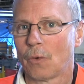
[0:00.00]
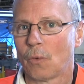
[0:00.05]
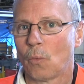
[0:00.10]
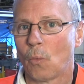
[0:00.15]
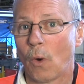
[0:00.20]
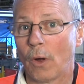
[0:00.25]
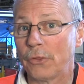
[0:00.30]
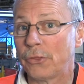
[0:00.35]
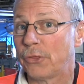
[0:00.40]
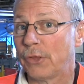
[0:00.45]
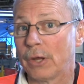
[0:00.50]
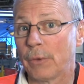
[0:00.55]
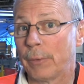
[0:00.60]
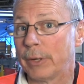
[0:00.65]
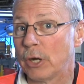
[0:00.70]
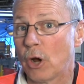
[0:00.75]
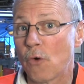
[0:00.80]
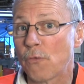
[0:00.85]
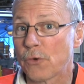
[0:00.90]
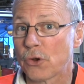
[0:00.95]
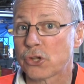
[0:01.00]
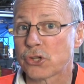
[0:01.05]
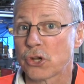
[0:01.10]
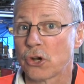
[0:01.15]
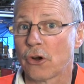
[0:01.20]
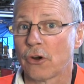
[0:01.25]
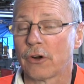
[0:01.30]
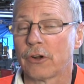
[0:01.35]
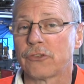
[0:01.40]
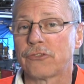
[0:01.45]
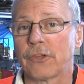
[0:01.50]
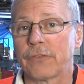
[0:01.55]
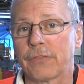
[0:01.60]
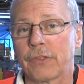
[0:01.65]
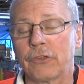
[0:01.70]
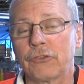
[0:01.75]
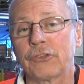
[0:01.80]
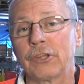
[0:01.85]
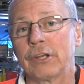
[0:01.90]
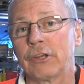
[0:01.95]
One thing we know for sure is that
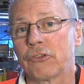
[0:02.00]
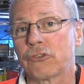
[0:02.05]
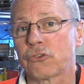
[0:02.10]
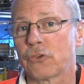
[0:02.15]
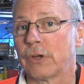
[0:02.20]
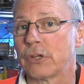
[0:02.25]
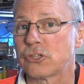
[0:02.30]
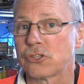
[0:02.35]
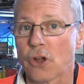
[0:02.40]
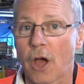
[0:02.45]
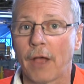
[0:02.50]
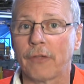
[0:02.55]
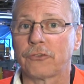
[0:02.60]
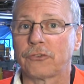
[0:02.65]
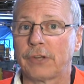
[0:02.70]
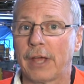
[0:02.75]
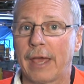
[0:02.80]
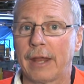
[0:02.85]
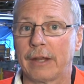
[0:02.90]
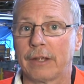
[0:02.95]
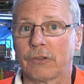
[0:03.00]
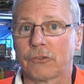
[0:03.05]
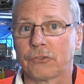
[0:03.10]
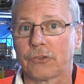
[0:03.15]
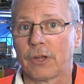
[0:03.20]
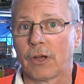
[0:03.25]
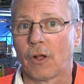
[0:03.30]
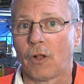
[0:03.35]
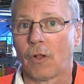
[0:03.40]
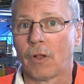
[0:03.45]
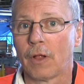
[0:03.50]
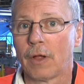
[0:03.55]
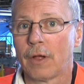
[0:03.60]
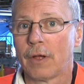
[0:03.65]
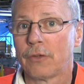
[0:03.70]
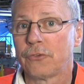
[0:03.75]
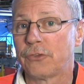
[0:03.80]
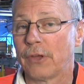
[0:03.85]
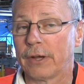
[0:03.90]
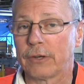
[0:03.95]
this industry is not standing still.
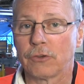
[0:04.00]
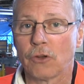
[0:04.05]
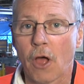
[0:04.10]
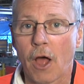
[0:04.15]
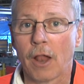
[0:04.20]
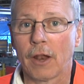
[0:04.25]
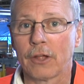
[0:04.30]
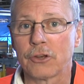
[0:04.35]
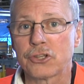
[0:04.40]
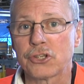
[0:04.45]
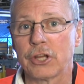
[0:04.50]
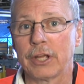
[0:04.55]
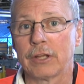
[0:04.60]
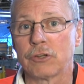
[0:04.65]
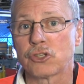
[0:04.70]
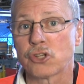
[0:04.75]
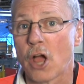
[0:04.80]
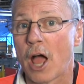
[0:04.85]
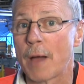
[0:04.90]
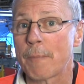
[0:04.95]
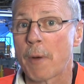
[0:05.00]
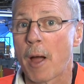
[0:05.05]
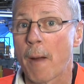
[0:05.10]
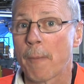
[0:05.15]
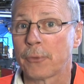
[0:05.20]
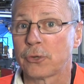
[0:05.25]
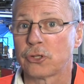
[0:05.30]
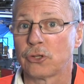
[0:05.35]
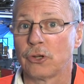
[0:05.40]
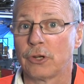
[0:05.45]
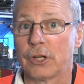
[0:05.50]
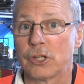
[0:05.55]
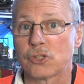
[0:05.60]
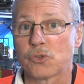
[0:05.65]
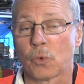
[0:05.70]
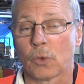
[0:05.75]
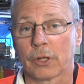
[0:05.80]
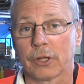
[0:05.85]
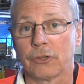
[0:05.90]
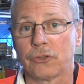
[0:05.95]
Technology and job opportunities
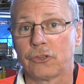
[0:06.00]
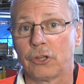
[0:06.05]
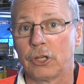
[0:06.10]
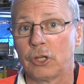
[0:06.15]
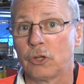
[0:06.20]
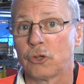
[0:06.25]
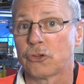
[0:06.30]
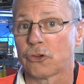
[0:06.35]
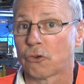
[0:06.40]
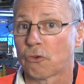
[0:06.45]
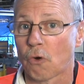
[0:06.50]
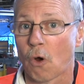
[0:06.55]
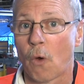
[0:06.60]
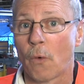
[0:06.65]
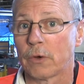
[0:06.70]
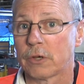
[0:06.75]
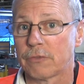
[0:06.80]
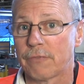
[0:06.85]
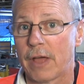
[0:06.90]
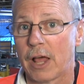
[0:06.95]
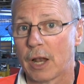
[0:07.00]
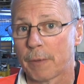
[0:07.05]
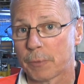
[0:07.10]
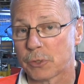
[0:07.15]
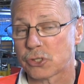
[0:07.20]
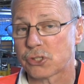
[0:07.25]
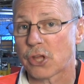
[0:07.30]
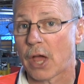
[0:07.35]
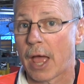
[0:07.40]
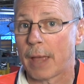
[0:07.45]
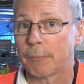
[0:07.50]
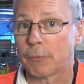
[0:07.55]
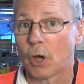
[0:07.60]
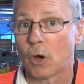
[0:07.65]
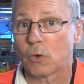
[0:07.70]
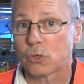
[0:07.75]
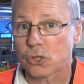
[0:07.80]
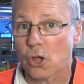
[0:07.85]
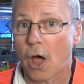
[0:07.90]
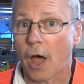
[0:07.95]
will continue to grow and develop as time
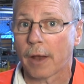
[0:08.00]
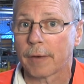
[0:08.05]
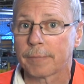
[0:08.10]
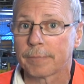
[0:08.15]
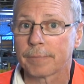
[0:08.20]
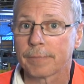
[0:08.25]
goes on.